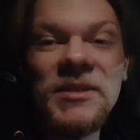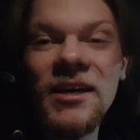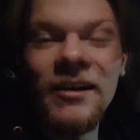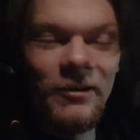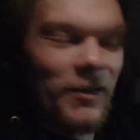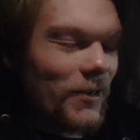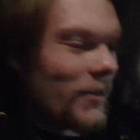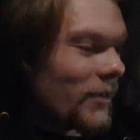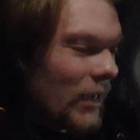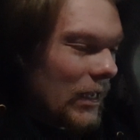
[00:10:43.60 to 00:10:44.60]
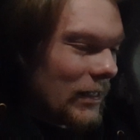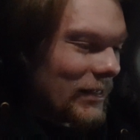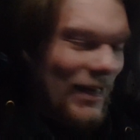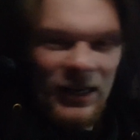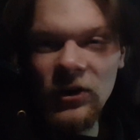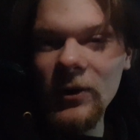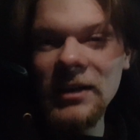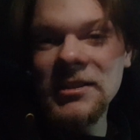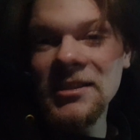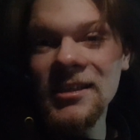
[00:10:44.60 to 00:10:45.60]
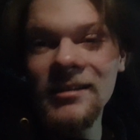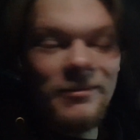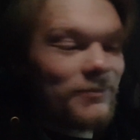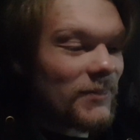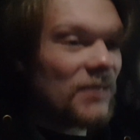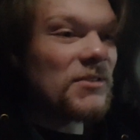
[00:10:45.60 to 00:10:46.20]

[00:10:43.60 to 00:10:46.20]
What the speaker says: tired. I don't know what else to say. I'm